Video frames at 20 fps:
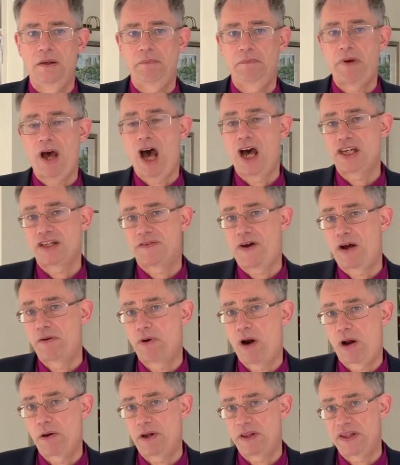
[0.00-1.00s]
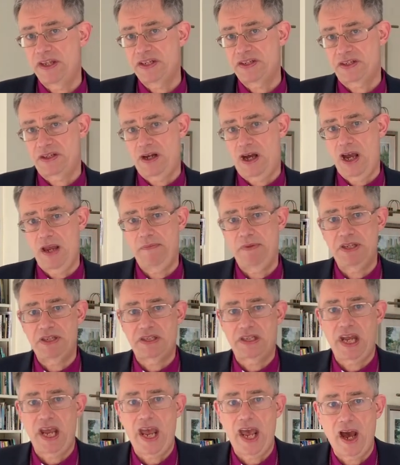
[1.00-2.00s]
Part of our role at this time is
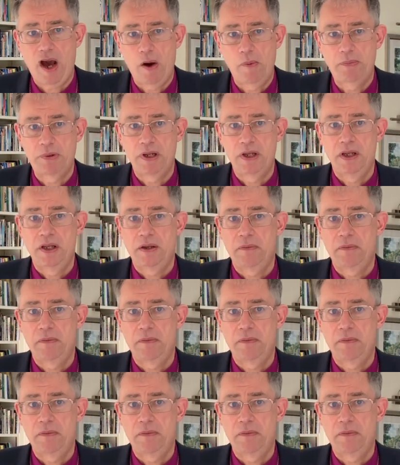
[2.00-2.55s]
to help